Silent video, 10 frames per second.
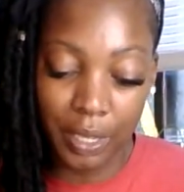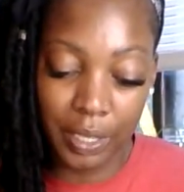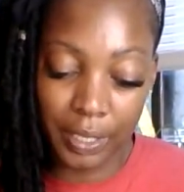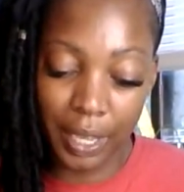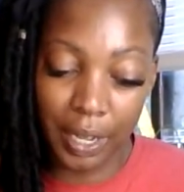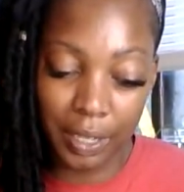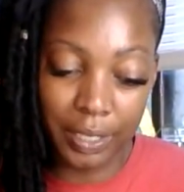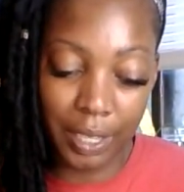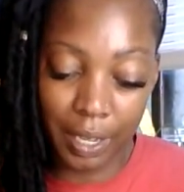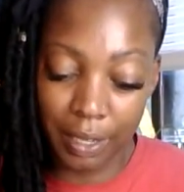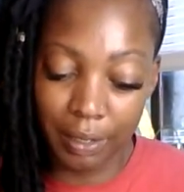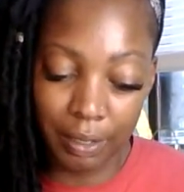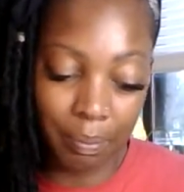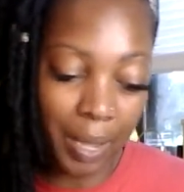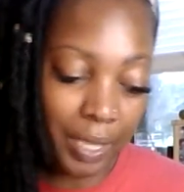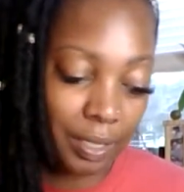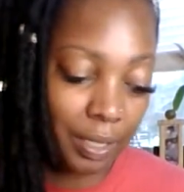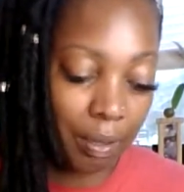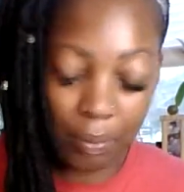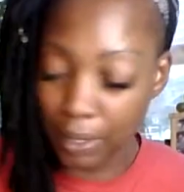is an air sign, master number